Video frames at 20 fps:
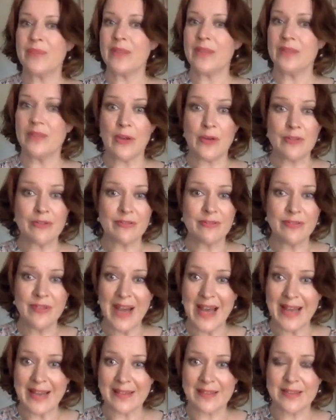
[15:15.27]
no
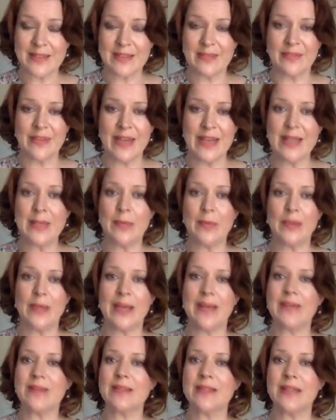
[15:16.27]
facts available
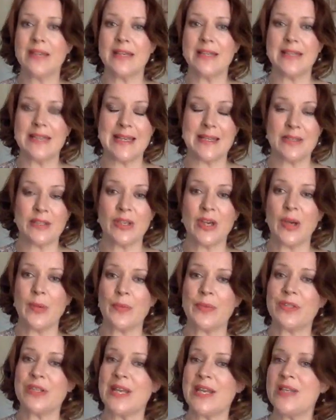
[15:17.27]
outside
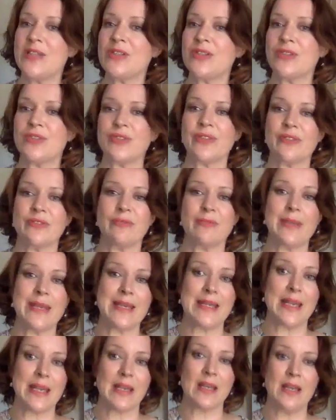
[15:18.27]
interpretations of
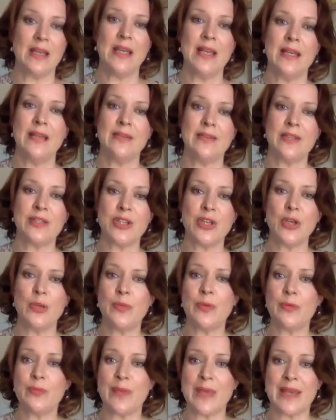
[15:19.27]
meaning that
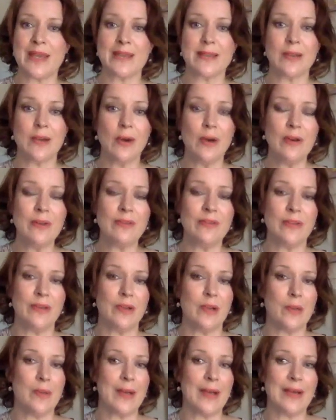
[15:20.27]
human beings offer
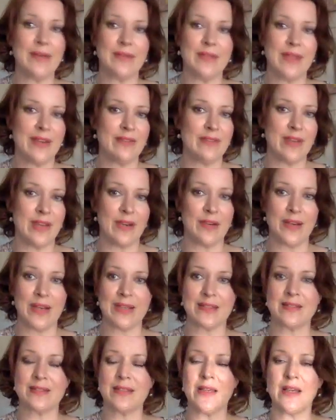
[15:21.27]
about their
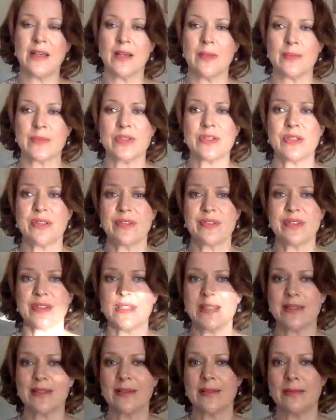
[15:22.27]
various
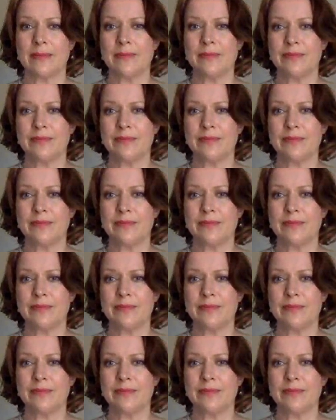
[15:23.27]
circumstances.